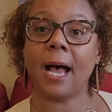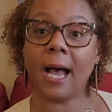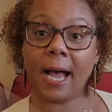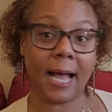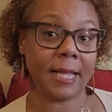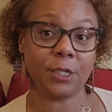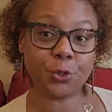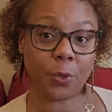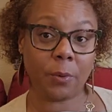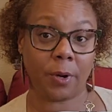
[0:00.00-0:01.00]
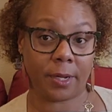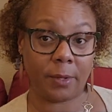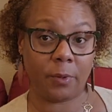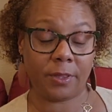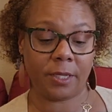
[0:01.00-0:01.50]
I enjoy
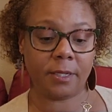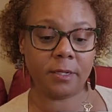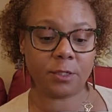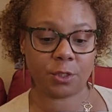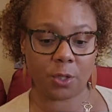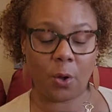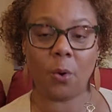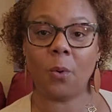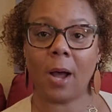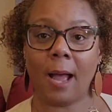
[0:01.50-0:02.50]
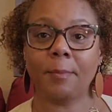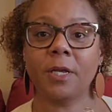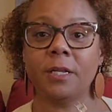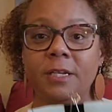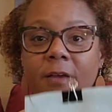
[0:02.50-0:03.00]
working with it. So I'm
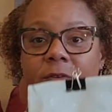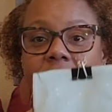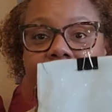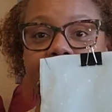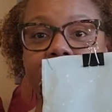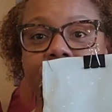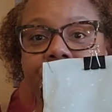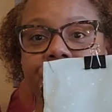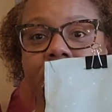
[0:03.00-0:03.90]
going to definitely finish,